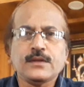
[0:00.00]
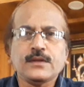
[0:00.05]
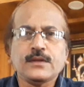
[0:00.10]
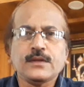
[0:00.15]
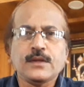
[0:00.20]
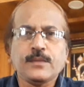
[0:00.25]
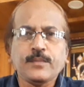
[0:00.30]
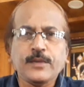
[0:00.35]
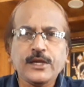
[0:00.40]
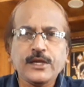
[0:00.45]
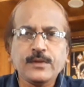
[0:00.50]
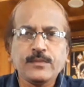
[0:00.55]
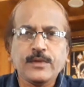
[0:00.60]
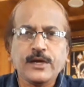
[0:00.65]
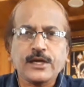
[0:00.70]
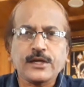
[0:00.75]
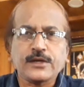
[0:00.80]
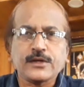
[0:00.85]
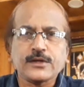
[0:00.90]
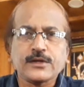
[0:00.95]
the paying
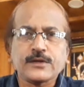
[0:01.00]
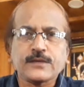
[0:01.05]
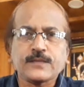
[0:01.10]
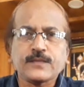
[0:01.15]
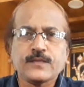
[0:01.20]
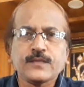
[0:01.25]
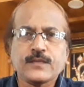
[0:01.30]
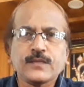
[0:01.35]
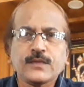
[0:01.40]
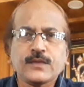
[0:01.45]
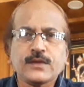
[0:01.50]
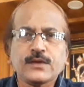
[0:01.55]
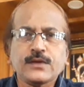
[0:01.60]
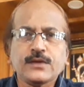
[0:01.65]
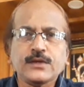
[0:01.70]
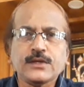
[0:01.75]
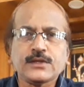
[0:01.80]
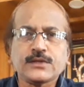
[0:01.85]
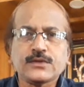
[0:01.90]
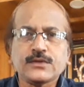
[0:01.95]
banker
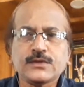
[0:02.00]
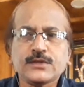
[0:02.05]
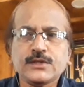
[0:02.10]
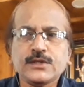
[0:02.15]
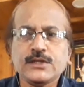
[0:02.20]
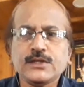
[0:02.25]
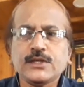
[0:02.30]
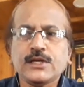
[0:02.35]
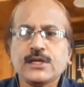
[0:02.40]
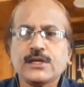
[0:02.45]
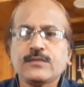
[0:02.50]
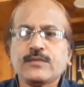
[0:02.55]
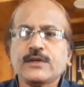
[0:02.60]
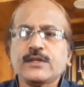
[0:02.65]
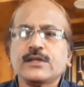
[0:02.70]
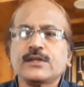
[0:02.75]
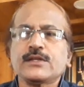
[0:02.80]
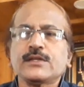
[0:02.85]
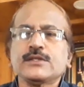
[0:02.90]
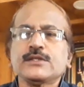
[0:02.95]
has to see that
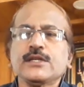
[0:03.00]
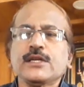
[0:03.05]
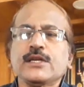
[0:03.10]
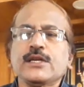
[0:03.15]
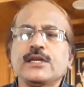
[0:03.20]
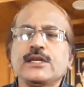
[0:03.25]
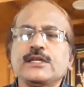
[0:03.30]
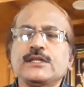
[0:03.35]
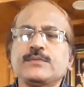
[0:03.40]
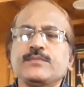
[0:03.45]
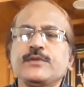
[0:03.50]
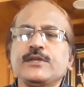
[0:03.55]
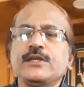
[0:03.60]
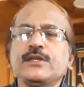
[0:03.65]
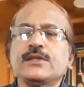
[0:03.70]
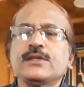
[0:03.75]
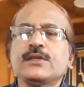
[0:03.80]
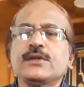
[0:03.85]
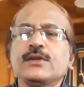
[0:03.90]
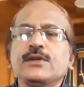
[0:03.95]
whether the check has
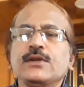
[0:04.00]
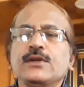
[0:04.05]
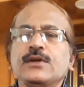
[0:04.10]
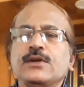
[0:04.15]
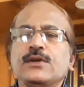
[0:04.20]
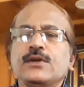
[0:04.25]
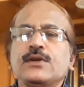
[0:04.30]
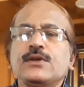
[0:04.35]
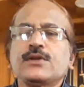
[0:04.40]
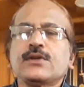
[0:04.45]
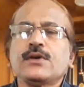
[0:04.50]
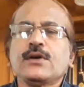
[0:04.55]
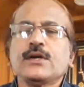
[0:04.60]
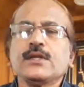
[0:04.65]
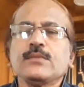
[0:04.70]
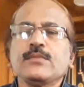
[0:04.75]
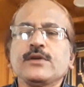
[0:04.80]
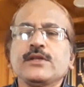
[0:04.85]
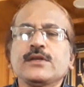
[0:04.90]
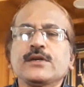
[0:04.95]
been
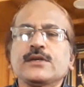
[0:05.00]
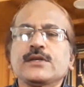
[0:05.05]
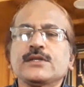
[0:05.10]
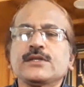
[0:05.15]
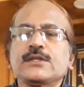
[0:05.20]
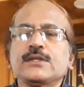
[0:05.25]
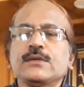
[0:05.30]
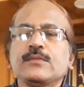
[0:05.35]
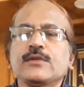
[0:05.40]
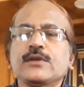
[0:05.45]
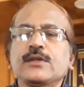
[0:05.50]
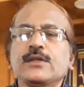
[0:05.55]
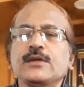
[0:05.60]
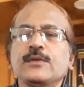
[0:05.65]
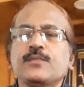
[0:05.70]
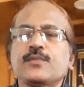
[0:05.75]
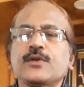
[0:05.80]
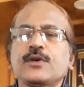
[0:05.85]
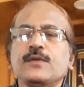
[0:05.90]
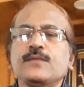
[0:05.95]
drawn by the customer in the
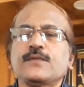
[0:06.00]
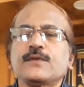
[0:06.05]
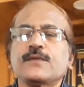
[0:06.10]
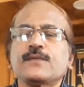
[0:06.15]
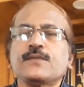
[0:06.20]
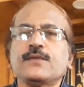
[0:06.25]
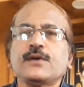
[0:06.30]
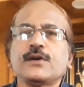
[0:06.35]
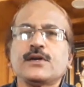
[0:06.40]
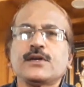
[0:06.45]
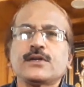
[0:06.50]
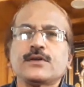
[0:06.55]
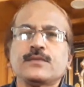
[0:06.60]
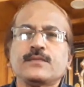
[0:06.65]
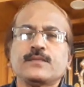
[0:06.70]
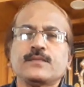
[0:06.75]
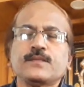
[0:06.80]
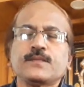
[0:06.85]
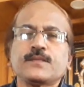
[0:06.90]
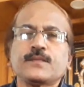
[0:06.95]
proper form.
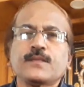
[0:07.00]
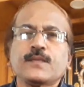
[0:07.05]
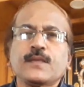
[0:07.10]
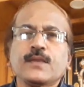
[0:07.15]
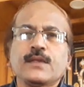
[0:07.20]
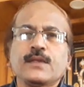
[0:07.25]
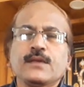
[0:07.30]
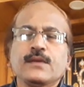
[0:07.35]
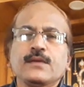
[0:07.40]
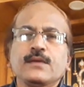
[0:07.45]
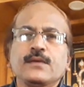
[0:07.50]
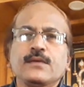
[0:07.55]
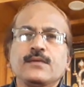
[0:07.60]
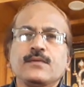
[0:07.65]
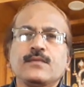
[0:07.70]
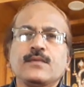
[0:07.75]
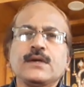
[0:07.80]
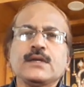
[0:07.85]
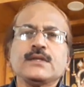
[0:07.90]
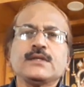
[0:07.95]

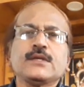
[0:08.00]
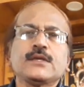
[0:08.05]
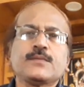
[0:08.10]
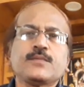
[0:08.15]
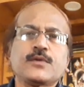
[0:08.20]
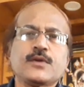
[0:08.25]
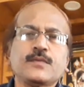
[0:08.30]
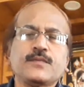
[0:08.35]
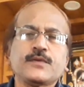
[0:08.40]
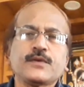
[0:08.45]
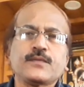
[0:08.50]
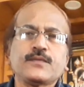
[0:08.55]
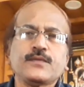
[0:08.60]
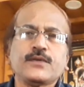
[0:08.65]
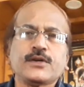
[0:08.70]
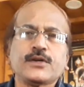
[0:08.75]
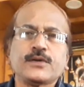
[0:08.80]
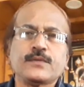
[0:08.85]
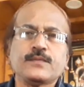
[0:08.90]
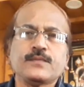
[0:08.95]
What is that proper
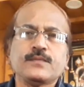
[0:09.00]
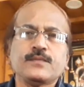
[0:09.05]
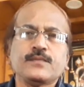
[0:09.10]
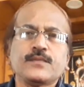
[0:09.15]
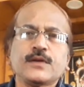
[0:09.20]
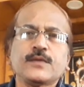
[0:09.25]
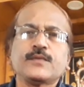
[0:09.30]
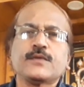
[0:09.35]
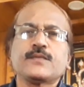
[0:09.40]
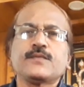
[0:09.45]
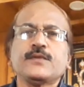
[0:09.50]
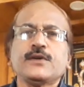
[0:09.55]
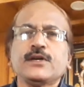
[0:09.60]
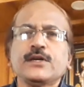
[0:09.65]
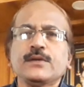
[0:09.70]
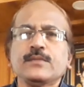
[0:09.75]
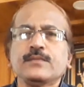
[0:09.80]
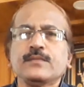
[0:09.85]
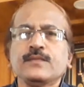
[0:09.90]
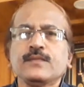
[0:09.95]
form? Proper
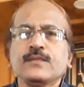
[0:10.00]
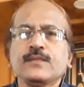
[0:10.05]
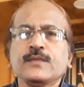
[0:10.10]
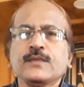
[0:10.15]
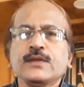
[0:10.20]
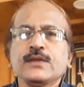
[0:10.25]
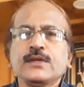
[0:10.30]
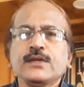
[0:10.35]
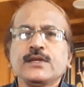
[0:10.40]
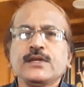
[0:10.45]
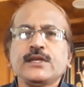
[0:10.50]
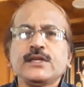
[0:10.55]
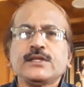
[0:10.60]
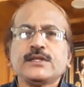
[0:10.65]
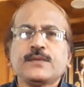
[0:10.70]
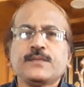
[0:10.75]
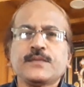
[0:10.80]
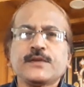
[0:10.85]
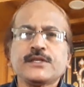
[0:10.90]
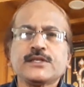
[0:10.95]
form It is
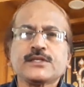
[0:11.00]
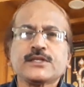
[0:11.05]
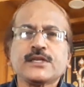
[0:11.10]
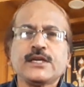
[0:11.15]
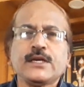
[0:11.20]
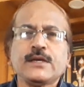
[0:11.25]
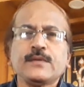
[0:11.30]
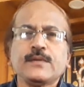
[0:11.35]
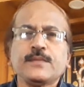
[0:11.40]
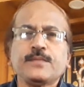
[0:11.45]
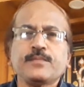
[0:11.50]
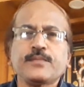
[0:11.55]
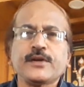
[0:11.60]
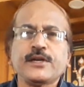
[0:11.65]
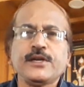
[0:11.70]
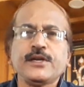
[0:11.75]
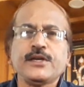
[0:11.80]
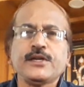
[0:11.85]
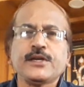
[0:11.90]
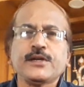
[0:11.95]
the prescribed
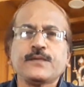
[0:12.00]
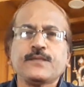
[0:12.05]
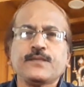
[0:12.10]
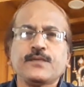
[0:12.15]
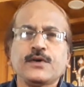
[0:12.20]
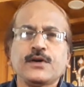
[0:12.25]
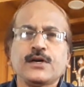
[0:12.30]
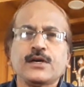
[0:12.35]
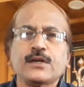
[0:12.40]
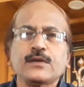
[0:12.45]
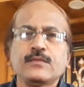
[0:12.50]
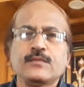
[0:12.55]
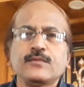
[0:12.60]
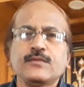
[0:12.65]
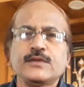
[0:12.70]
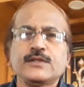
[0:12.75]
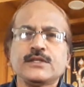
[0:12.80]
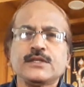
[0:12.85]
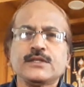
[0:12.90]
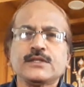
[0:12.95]
printed form
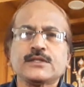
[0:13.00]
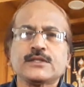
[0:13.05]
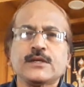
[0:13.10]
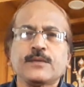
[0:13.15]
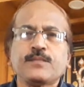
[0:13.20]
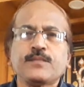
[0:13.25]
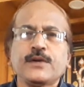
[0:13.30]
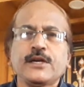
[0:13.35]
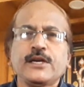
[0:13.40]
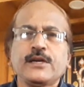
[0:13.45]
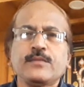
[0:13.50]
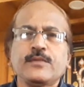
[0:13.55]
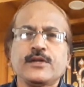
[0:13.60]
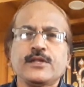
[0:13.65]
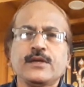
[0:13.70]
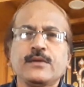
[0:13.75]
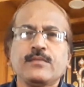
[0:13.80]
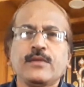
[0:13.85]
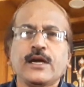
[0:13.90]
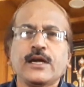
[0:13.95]
which is supplied by
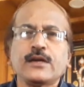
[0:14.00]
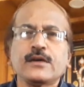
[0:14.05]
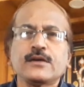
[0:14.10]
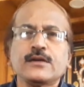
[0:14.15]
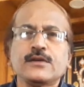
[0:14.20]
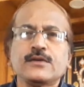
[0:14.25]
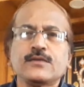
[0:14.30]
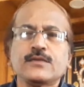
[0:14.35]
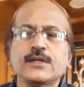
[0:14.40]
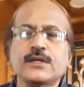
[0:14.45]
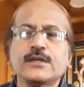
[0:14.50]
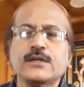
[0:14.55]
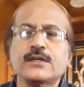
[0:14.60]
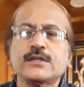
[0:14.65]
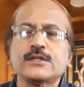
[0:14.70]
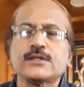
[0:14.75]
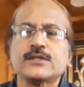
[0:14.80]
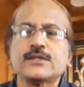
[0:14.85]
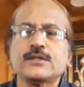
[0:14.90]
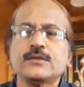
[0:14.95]
the banker to the
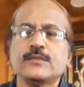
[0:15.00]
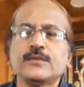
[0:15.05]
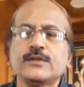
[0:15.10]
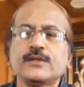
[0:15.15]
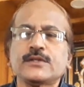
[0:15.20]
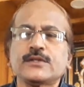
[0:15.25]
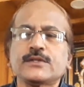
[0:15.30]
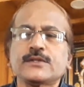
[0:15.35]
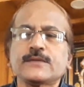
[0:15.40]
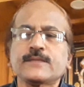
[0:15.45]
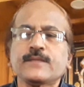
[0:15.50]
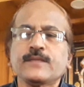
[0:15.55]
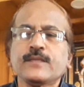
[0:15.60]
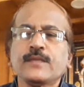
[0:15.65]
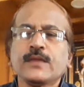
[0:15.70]
customers.